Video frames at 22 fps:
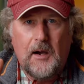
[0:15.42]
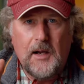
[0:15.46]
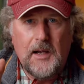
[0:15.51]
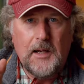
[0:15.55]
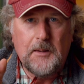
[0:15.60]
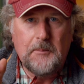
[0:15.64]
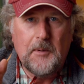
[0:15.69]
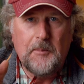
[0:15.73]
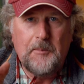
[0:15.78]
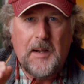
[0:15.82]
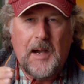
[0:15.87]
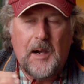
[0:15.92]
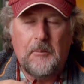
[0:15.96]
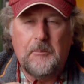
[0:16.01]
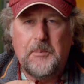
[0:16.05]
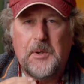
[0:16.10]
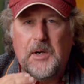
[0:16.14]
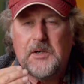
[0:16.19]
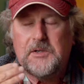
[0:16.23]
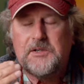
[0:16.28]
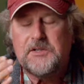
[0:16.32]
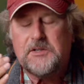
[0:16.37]
I am about
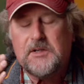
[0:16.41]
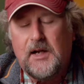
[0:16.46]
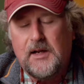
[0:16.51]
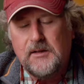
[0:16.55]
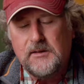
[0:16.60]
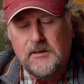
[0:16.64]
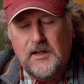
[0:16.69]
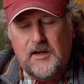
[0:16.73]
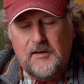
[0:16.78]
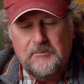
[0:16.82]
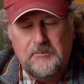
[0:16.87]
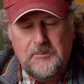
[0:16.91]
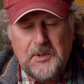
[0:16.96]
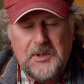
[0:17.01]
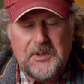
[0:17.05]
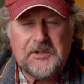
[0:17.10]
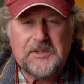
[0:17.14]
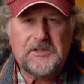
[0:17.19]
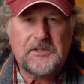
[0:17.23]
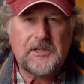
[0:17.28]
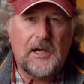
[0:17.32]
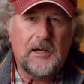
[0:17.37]
books. I love
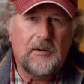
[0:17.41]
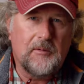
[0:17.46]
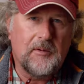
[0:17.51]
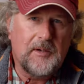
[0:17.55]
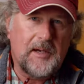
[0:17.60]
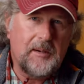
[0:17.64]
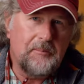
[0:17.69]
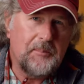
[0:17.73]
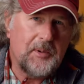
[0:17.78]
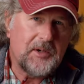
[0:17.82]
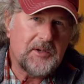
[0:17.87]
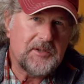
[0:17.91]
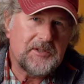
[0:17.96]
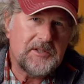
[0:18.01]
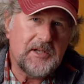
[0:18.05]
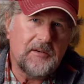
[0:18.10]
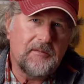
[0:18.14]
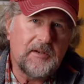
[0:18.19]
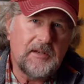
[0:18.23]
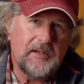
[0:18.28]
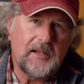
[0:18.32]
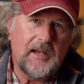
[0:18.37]
books. I read books
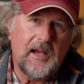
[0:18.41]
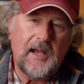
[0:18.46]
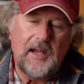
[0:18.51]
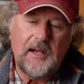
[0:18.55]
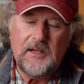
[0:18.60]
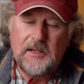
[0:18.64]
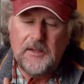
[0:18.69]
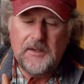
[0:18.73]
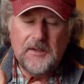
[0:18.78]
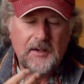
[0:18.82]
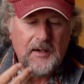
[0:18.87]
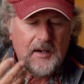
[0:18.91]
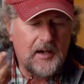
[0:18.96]
every day.